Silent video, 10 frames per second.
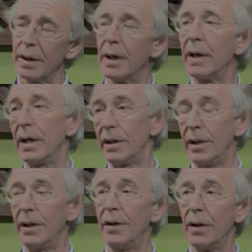
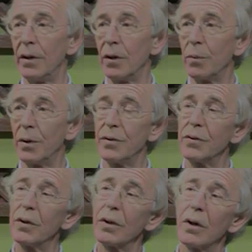connected than the
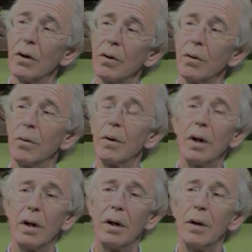ones that go
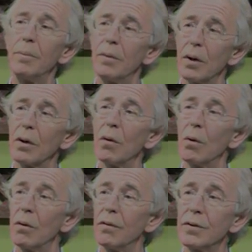um, that
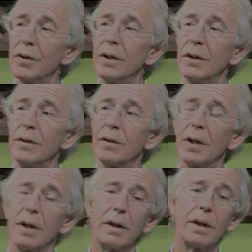go overseas.
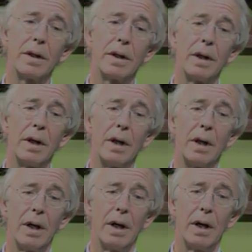And,
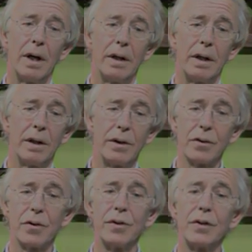and and as
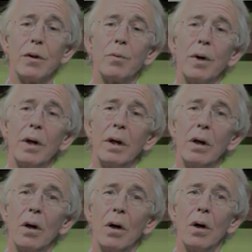Chris said, we
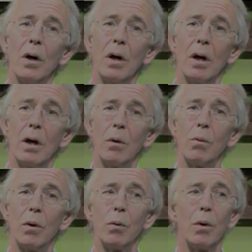uh,
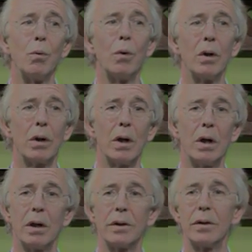we will work
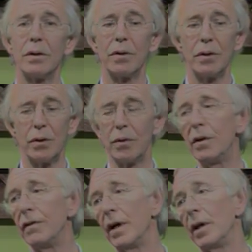hard to you know
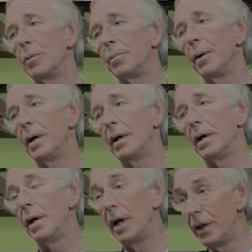develop
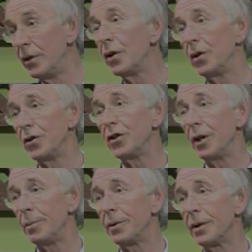uh,
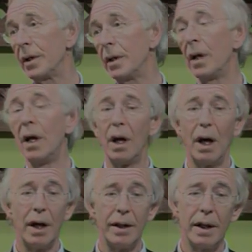internships and mm-hmm.
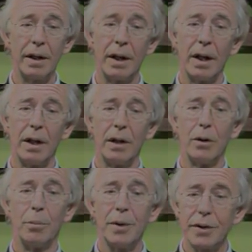and then you
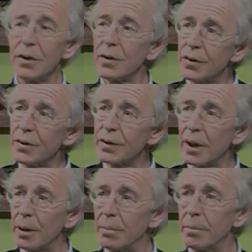know businesses
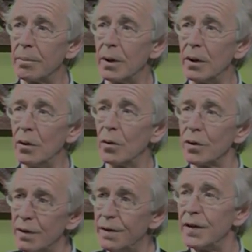come mm-hmm. you know
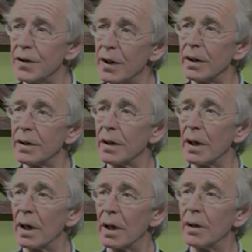to visit
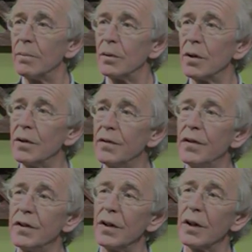mm-hmm. um, to
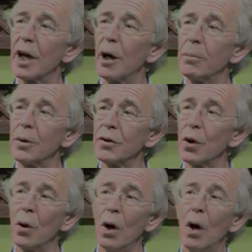visit the campus.
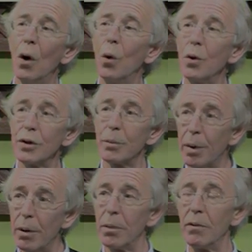So always a
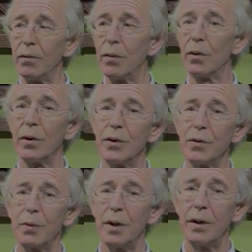problem for
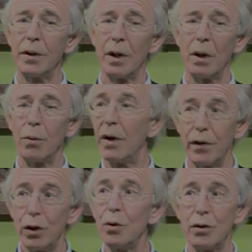us with we have
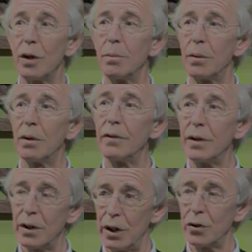a huge number of
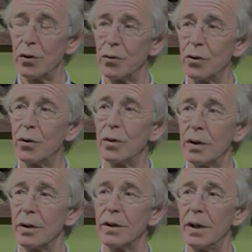international
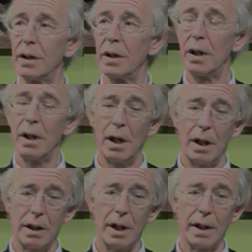students in uh, yes. uh,
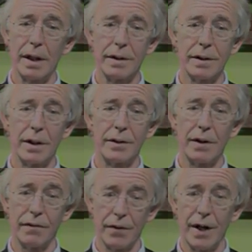in Lancaster,
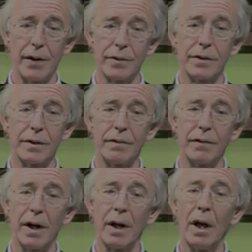several 1000s mm -hmm. in
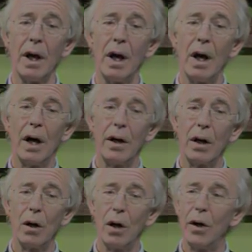fact, mm-hmm. and
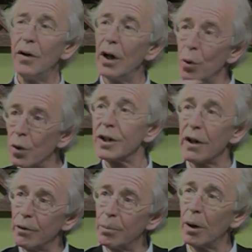and they always
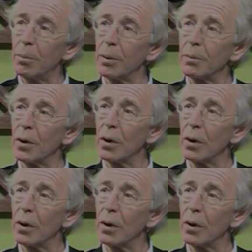have a problem